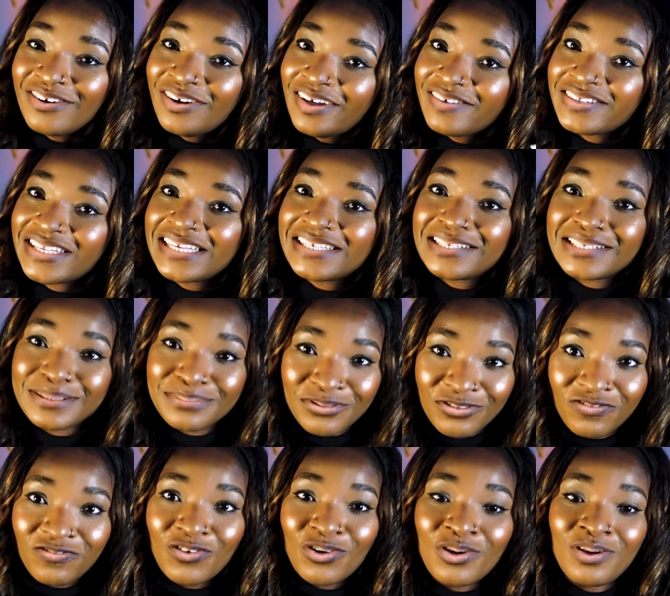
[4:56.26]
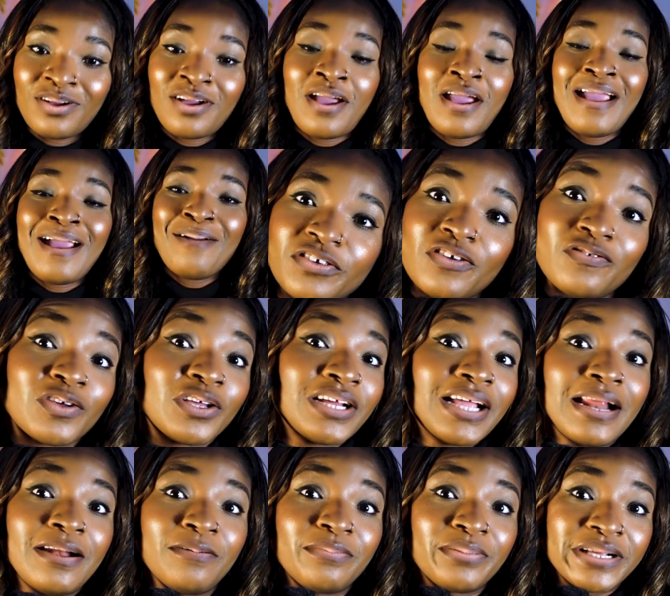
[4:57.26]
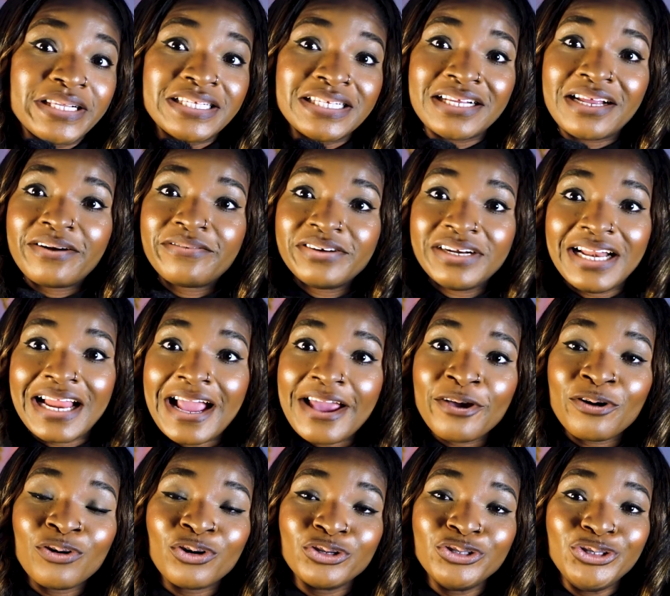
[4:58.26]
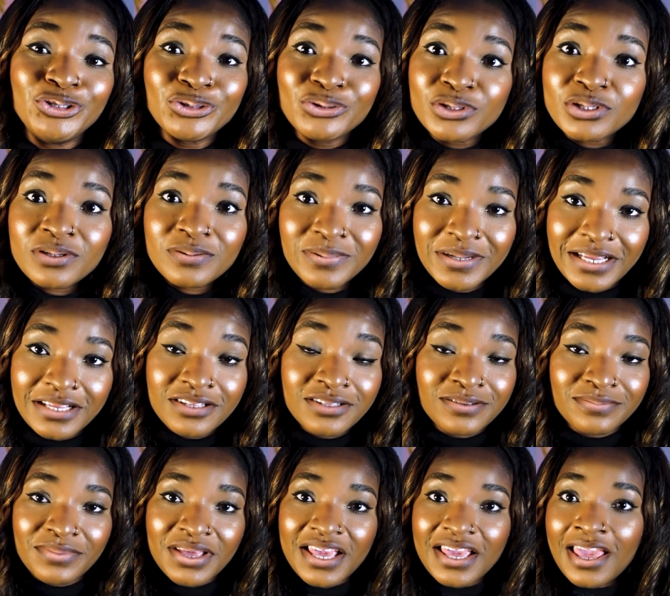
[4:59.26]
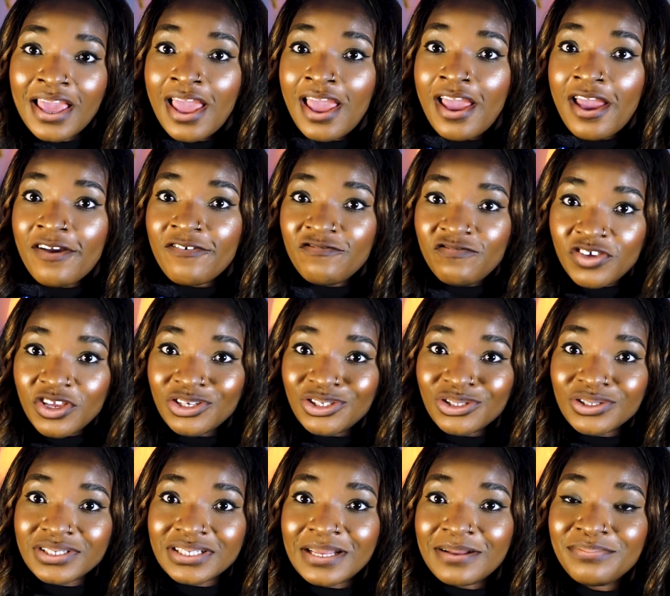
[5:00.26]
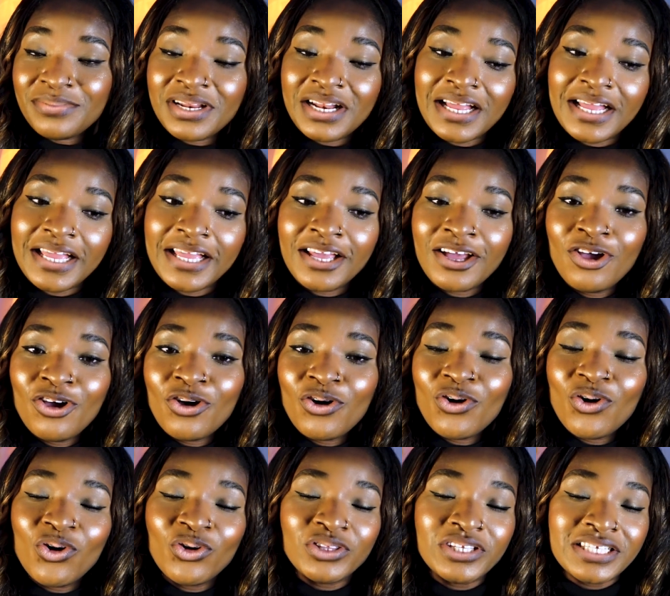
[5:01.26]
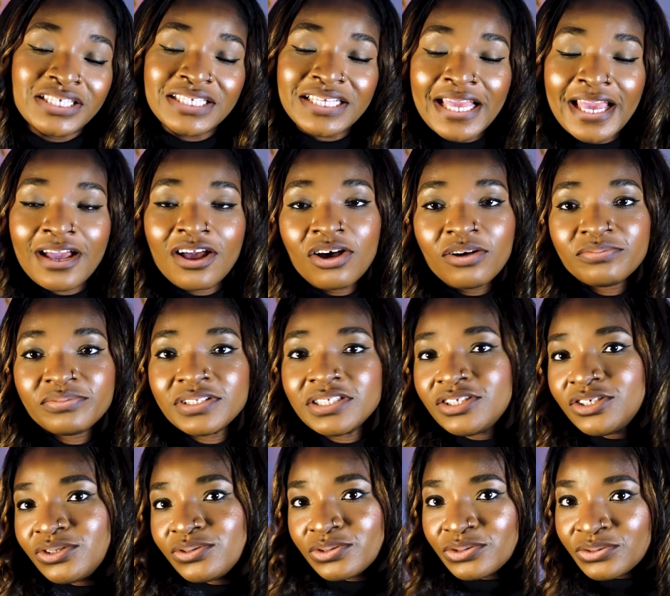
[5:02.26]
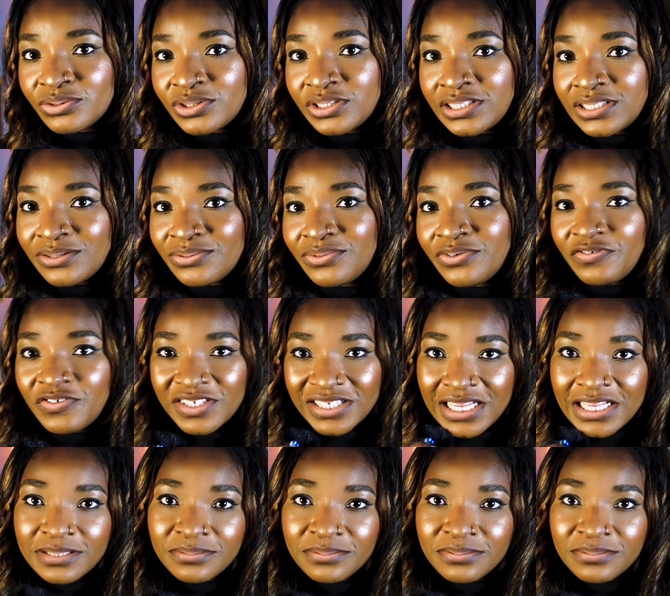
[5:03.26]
know I've said this before. If you're the kind of person that rely on YouTubers to make videos and be like, oh, this care company is recruiting with visa